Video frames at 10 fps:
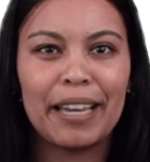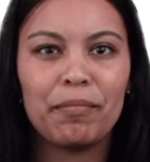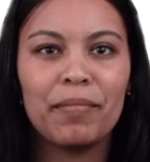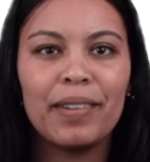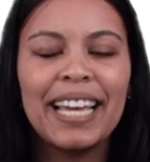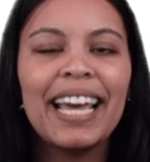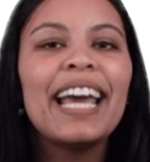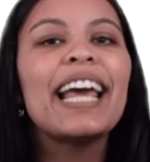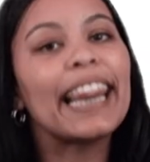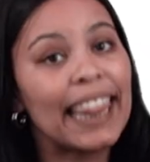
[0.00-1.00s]
them.
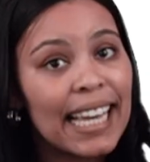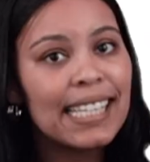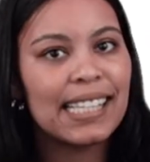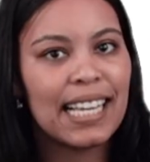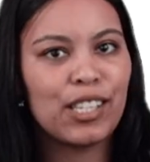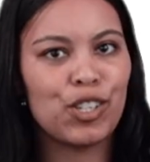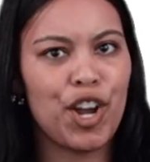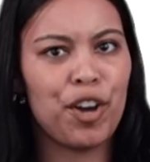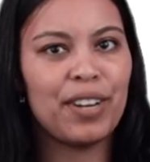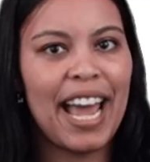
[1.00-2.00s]
This is
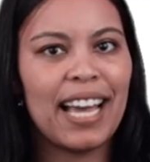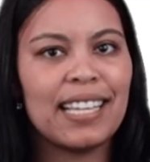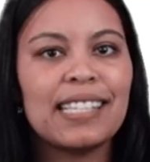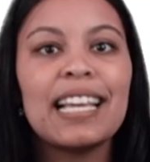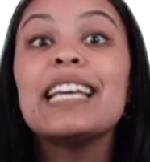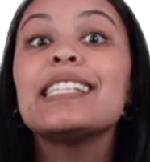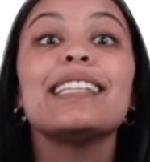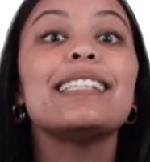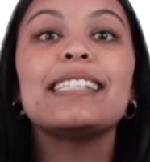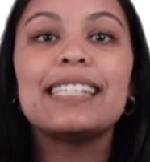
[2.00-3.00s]
known as
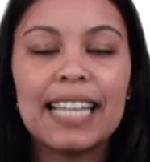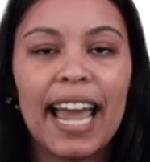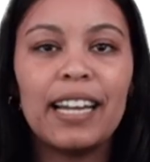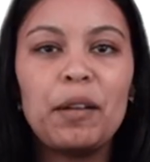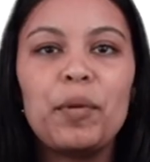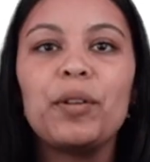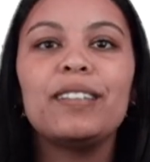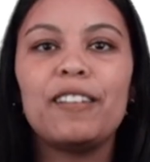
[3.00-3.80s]
sustainable